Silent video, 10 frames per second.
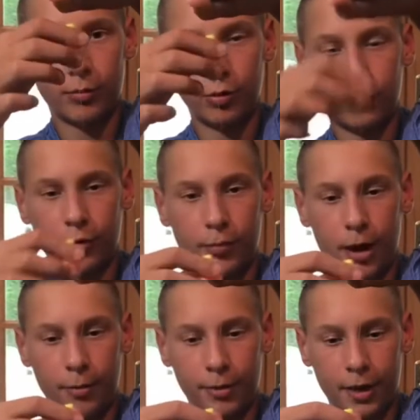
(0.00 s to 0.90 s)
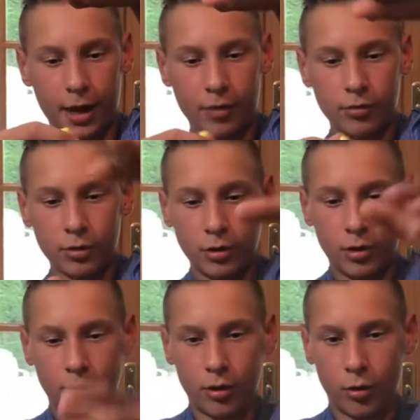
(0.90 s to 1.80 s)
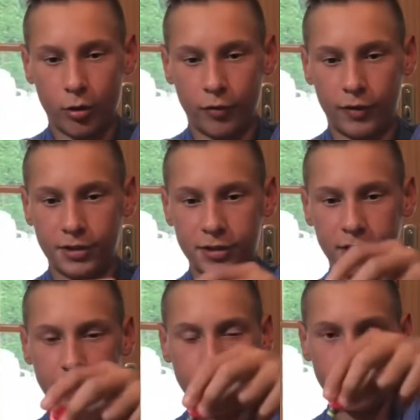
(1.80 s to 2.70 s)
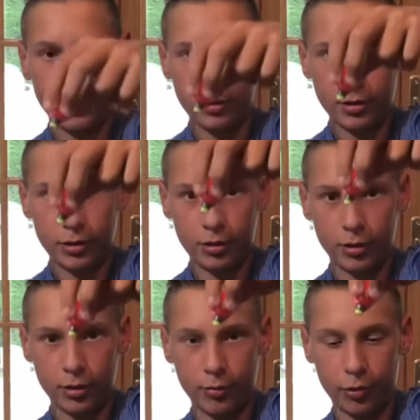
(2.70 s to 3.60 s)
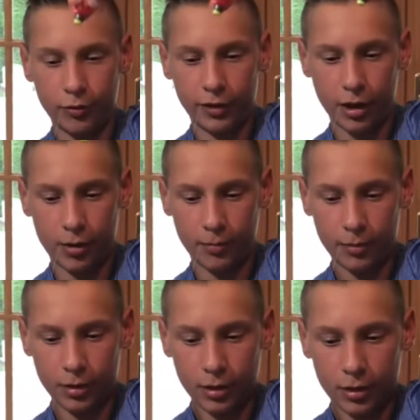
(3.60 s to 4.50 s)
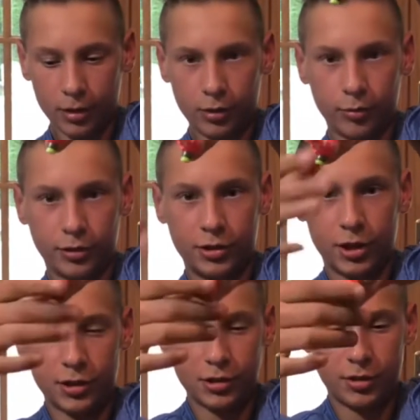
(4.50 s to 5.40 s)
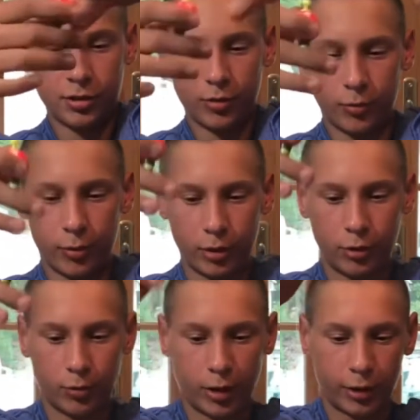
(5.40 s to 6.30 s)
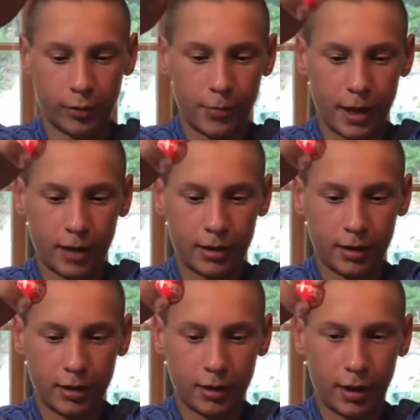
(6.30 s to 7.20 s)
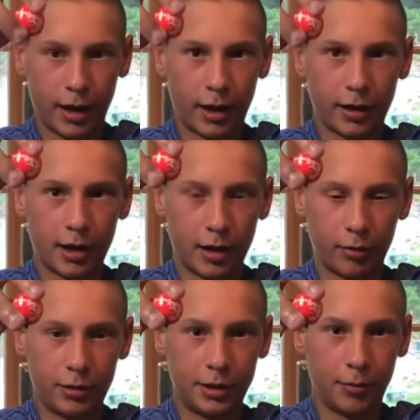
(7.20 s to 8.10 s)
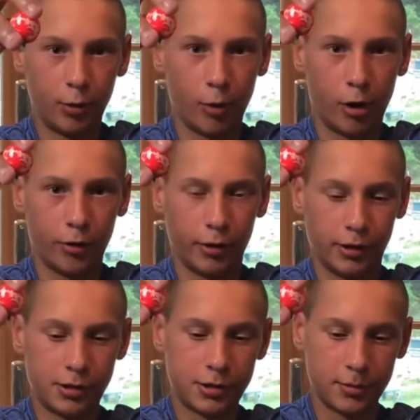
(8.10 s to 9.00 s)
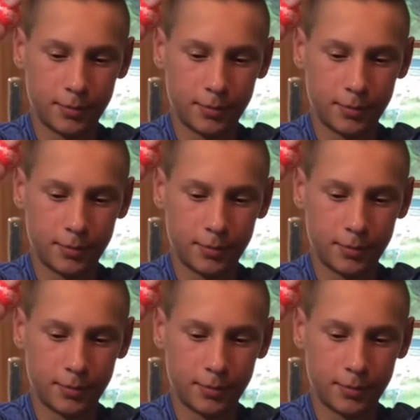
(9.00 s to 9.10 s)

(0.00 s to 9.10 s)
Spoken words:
move your bobber down, or if it's deep, you can move it up to adjust where you want your bait and how deep the water is.